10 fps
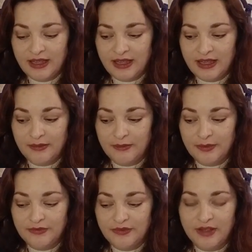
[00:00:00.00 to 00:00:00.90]

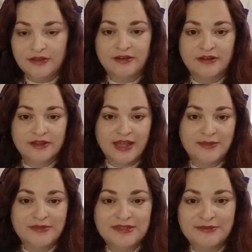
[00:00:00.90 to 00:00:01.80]
But Father Earth
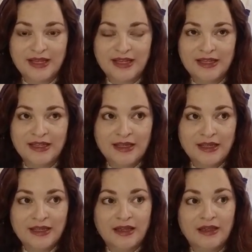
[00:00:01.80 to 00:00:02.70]
came to me,
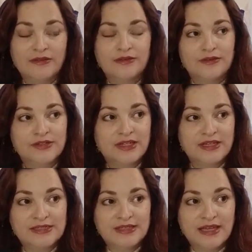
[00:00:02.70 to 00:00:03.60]
or should
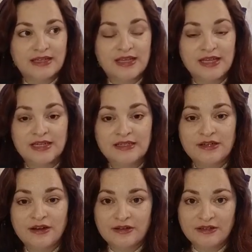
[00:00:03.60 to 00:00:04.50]
I say an
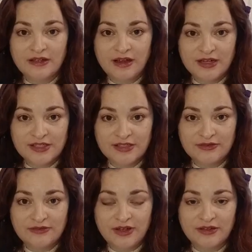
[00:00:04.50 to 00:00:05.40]
eternal guardian
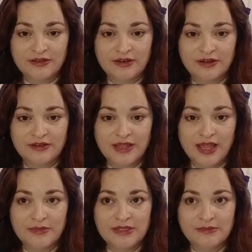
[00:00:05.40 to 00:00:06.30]
of Father Earth
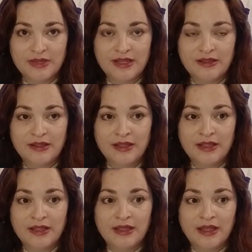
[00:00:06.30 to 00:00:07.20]
came to me
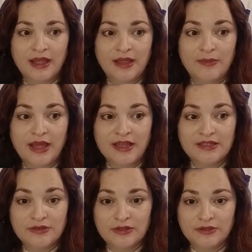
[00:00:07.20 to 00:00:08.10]

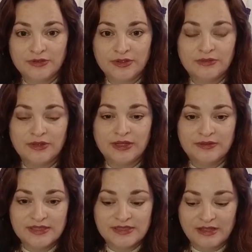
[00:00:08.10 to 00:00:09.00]
at Uluru.
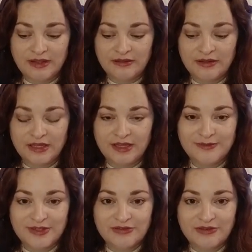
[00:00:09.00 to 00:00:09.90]
I in
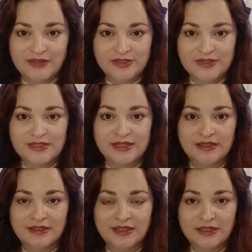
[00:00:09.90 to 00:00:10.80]
my travels
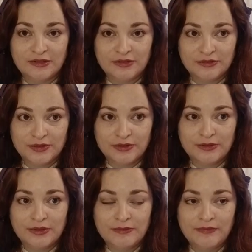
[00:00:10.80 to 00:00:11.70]
in
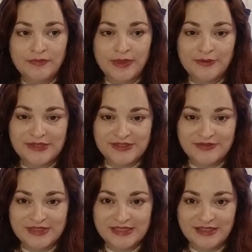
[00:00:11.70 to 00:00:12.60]
Uluru. I wasn't
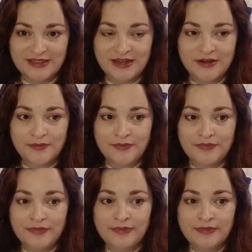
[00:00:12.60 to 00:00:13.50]
physically there.
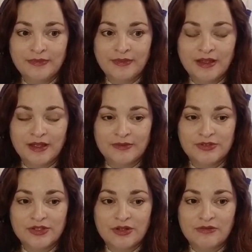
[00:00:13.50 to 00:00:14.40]
I was
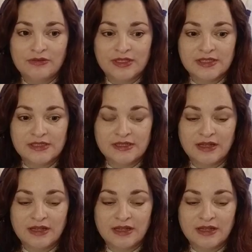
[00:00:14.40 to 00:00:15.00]
shown this